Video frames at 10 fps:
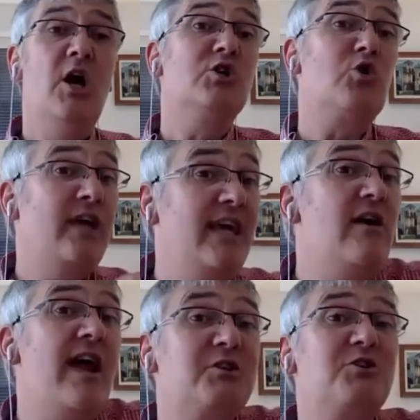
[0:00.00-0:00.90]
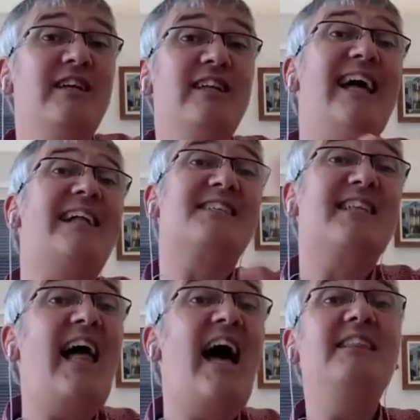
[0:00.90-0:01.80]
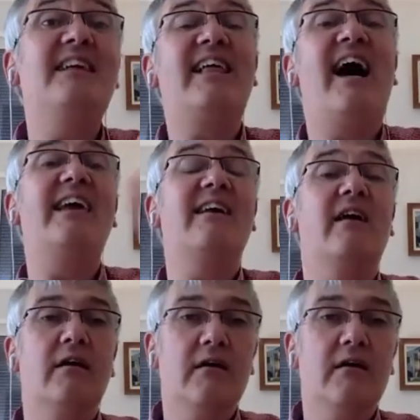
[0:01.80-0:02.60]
So here, actually, that slide that I